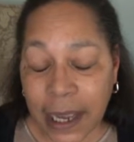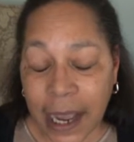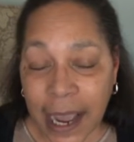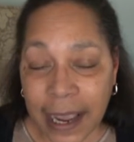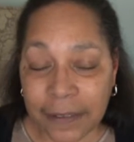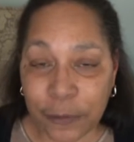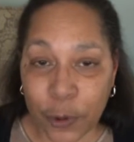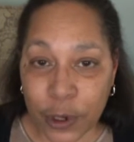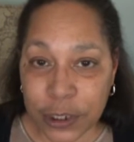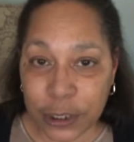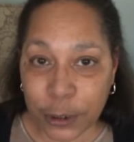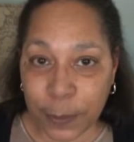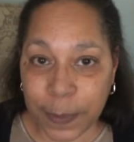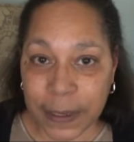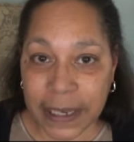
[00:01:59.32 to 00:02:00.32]
I've
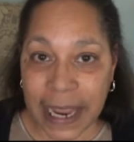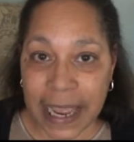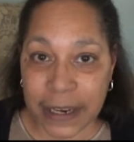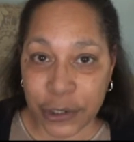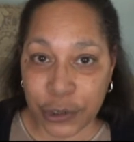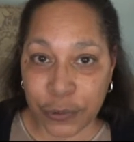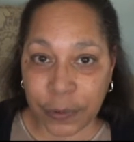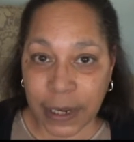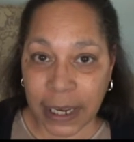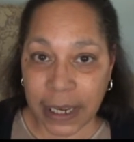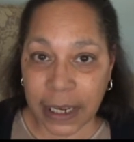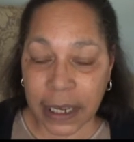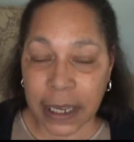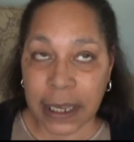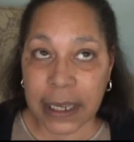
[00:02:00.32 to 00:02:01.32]
also been
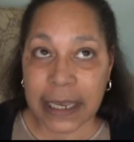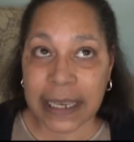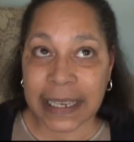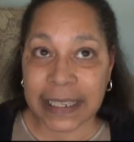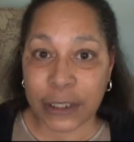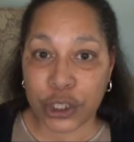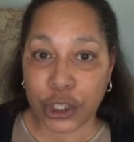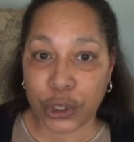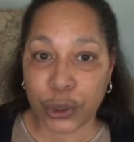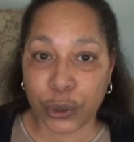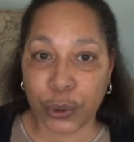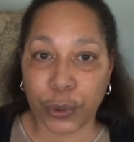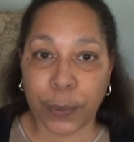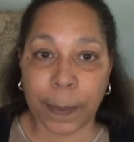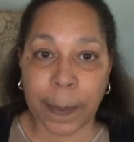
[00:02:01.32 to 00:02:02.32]
entering into